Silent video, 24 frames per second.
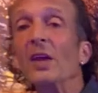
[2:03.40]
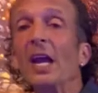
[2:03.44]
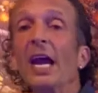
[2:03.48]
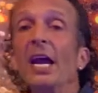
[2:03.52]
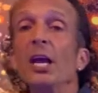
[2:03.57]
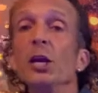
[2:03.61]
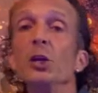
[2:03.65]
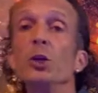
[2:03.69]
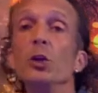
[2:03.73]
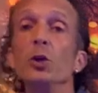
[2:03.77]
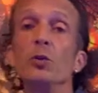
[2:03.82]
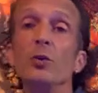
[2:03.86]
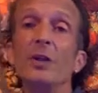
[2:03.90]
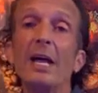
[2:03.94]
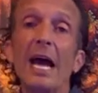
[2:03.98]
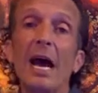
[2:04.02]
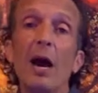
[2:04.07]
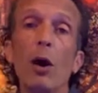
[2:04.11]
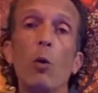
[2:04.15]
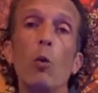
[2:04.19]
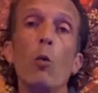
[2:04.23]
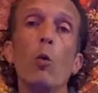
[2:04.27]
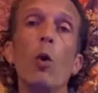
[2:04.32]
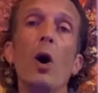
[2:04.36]
and do
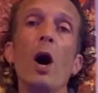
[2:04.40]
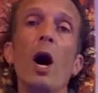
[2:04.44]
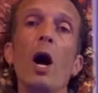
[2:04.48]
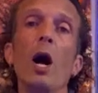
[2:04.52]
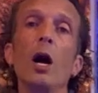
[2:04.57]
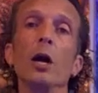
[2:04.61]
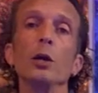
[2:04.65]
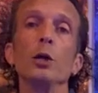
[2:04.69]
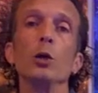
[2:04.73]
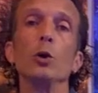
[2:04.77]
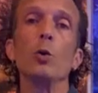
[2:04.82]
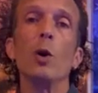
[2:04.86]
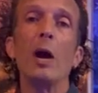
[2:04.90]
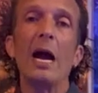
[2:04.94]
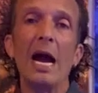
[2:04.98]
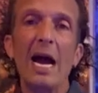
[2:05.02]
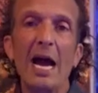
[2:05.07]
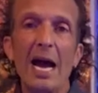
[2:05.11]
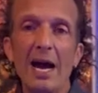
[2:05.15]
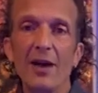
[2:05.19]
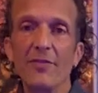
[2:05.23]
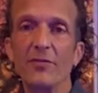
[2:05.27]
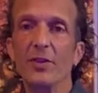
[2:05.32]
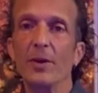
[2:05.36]
that while you
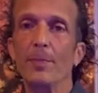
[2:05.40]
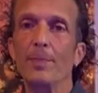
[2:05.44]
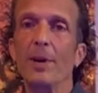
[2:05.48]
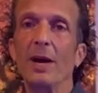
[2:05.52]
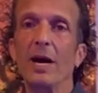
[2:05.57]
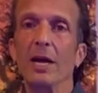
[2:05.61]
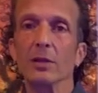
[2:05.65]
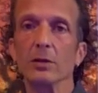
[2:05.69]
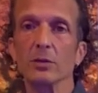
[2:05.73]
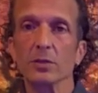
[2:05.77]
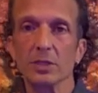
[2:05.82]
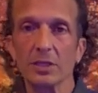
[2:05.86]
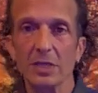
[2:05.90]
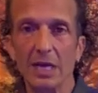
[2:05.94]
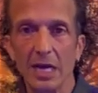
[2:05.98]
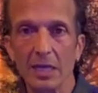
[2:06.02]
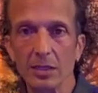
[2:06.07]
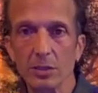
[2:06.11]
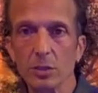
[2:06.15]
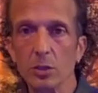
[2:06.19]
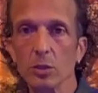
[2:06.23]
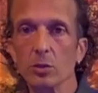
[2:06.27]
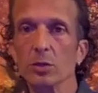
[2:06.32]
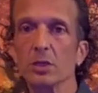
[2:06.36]
have the Palo
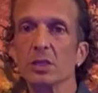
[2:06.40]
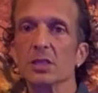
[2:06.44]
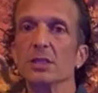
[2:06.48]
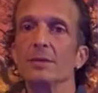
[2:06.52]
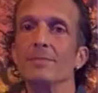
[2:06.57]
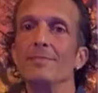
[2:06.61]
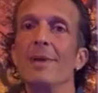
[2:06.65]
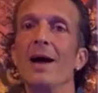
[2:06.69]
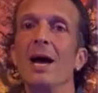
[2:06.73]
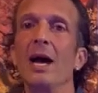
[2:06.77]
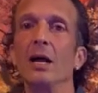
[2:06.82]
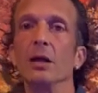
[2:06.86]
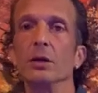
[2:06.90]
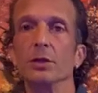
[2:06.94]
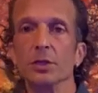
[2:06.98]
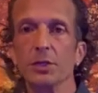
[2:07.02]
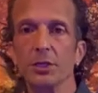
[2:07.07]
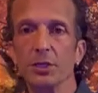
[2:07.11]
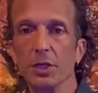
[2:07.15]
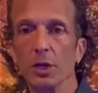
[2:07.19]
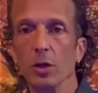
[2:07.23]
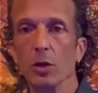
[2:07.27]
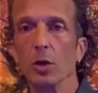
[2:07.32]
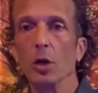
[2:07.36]
Santo smell
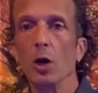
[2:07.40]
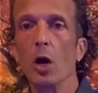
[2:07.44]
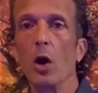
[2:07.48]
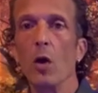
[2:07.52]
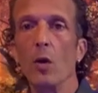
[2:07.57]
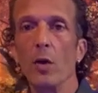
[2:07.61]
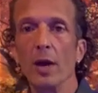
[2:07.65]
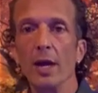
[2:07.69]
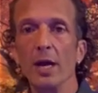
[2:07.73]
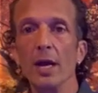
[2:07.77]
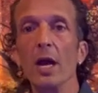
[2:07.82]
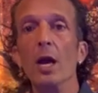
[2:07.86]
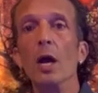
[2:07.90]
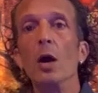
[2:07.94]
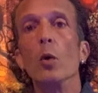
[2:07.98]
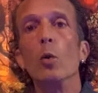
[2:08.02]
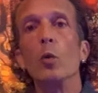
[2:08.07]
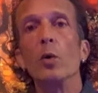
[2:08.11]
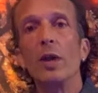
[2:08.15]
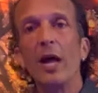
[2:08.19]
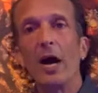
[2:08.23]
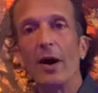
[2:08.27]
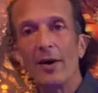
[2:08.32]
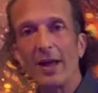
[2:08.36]
still going
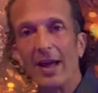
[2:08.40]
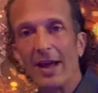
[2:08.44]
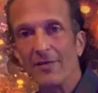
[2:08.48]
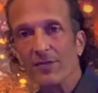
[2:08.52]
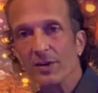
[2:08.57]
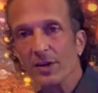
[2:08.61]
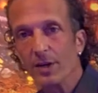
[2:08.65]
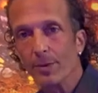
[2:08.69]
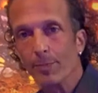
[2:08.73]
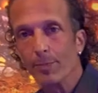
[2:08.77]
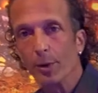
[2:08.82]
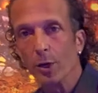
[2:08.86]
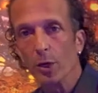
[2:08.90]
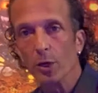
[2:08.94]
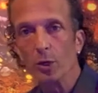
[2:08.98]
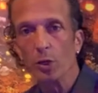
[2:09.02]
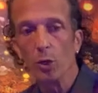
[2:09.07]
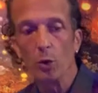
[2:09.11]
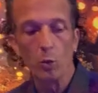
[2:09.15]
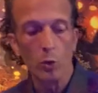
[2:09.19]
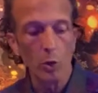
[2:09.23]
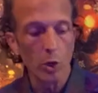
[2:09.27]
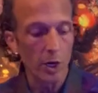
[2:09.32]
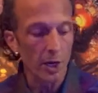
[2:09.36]
without having to burn the
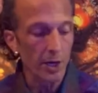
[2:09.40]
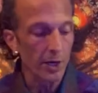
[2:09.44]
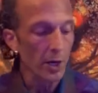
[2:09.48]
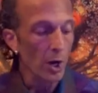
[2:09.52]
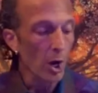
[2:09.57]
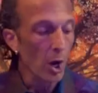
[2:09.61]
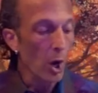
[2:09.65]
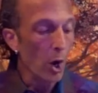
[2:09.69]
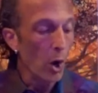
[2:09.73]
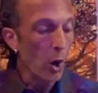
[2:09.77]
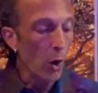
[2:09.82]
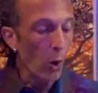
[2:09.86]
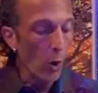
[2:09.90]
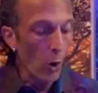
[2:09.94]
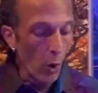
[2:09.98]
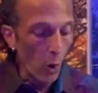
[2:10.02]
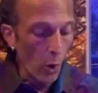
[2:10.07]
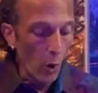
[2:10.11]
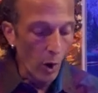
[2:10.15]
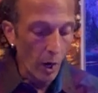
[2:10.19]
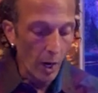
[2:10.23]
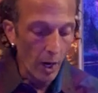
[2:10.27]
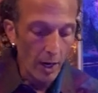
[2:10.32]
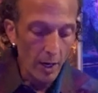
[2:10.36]
wood.
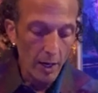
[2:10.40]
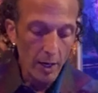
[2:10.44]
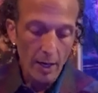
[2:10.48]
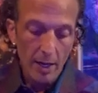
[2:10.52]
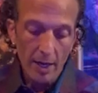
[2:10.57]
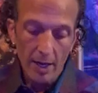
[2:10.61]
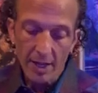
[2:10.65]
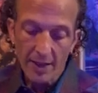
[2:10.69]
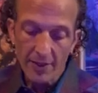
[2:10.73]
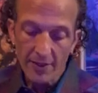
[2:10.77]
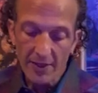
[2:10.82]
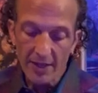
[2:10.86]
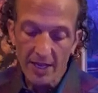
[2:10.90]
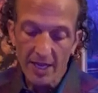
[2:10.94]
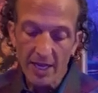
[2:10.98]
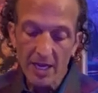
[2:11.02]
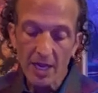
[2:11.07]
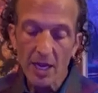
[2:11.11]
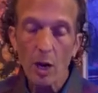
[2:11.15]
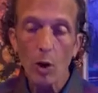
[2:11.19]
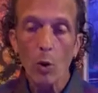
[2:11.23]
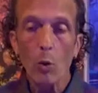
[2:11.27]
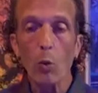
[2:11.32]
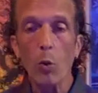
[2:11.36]
Or
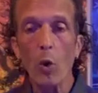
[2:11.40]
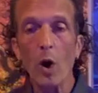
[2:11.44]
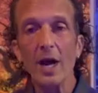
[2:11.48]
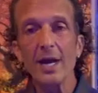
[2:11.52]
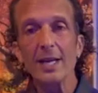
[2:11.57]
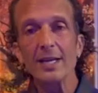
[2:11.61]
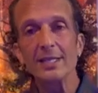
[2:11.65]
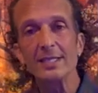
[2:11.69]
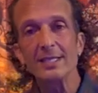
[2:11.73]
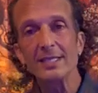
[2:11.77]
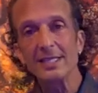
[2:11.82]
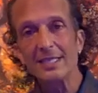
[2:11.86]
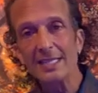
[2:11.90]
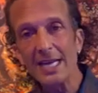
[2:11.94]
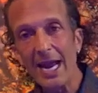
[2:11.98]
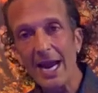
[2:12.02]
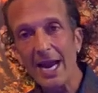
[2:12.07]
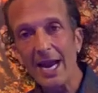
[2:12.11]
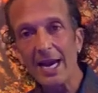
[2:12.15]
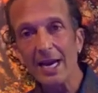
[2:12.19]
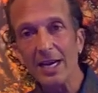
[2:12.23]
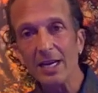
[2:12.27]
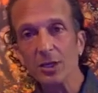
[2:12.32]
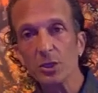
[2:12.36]
the white
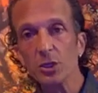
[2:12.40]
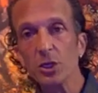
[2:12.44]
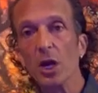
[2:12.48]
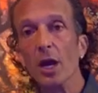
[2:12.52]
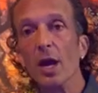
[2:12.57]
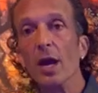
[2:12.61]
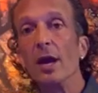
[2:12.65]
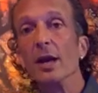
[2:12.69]
sage,